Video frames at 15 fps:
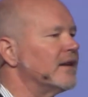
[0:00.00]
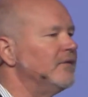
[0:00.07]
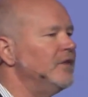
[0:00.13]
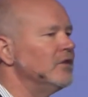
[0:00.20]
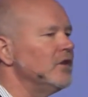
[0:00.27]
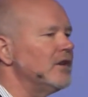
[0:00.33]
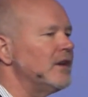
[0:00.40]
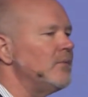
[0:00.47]
If you
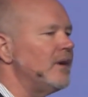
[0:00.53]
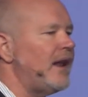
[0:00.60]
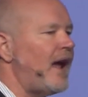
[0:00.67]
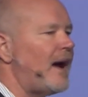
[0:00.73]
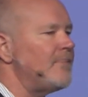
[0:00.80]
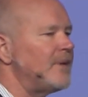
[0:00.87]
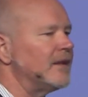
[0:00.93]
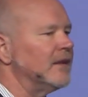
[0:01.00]
look at what
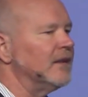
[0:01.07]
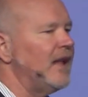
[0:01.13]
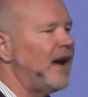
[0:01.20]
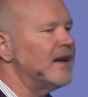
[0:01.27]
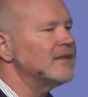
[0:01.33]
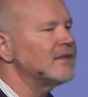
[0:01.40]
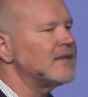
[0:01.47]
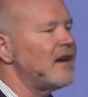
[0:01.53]
happened the
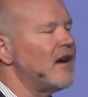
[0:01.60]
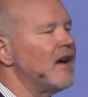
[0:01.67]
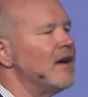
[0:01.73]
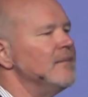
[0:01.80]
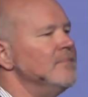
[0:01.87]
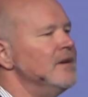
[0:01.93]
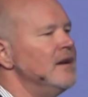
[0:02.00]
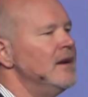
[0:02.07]
last
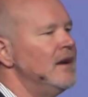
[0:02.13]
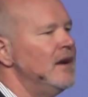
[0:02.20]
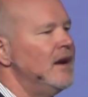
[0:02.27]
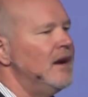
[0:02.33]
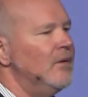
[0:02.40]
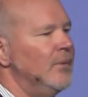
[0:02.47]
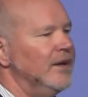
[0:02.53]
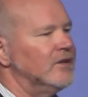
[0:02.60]
time
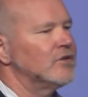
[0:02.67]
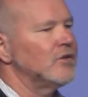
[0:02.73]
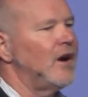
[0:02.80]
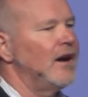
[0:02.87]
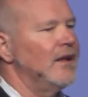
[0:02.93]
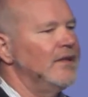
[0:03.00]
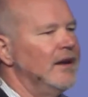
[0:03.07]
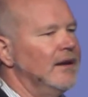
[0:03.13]

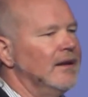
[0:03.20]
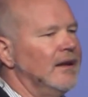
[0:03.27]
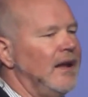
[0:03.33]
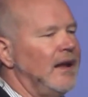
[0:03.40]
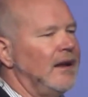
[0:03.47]
the